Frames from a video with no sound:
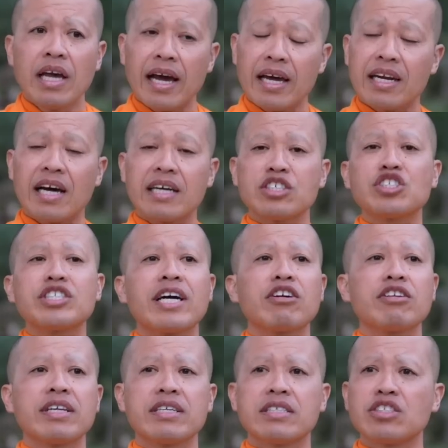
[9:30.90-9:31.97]
And I
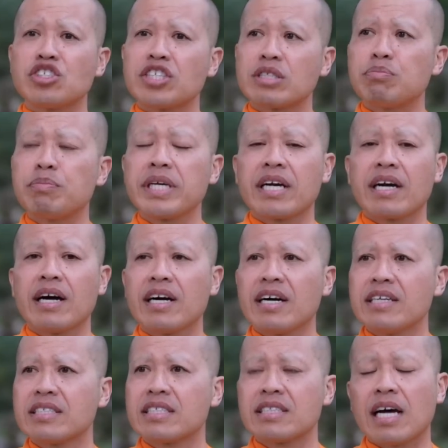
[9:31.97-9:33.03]
share this just
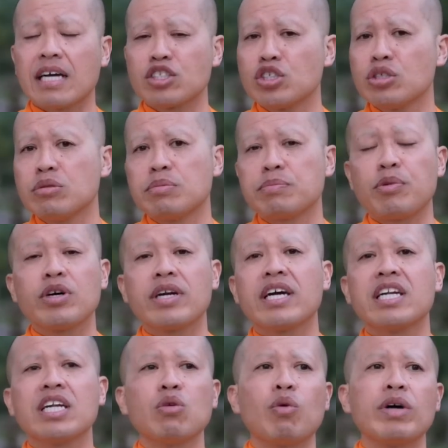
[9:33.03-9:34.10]
because not to put
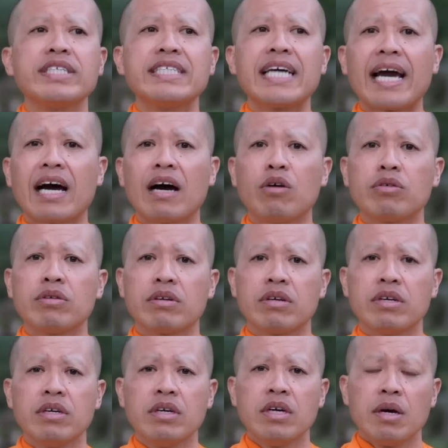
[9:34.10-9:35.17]
anyone down,
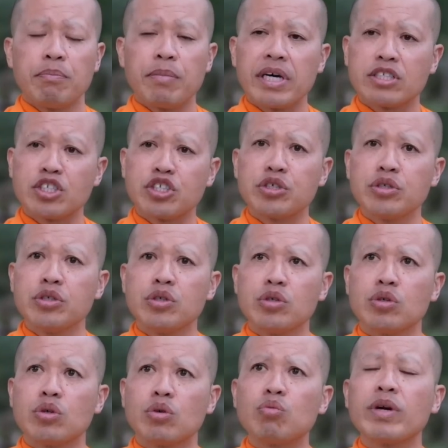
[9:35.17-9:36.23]
but
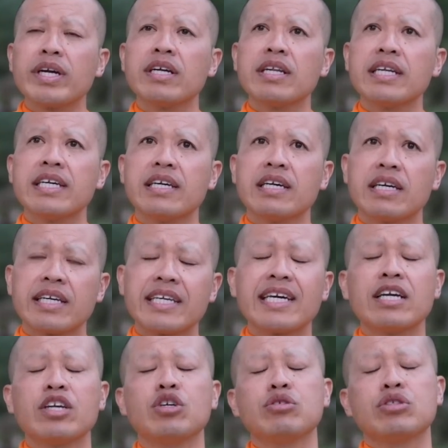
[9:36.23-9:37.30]
to really
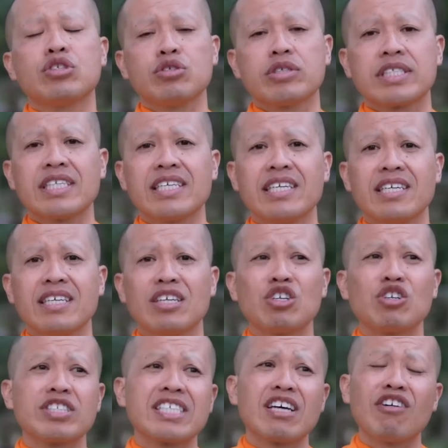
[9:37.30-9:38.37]
get you to see
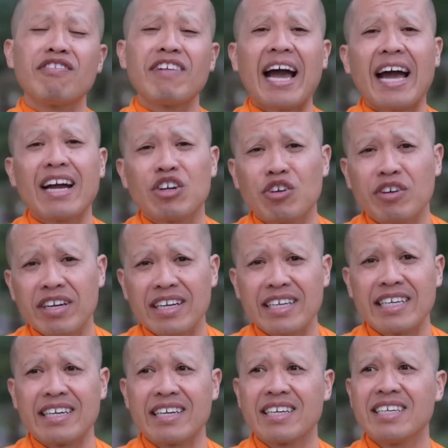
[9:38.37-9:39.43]
yourself
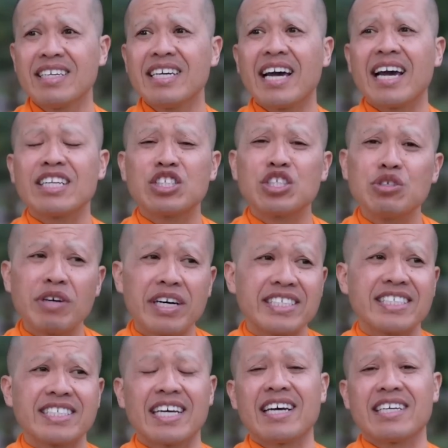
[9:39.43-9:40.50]
accurately and to
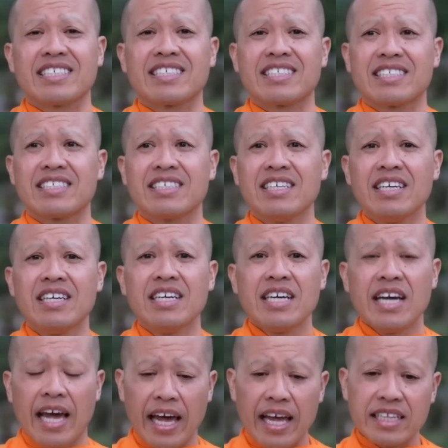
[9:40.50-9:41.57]
assess.
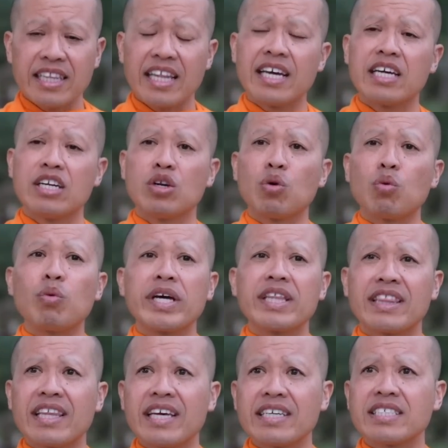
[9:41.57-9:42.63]
And then
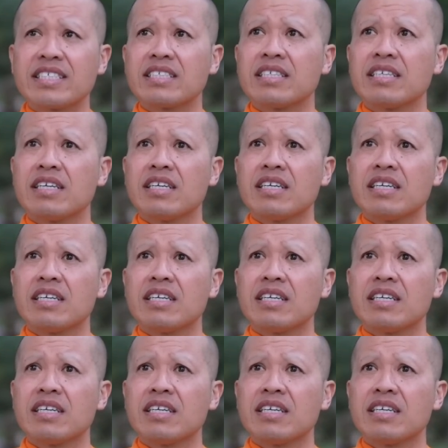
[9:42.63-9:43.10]
with this,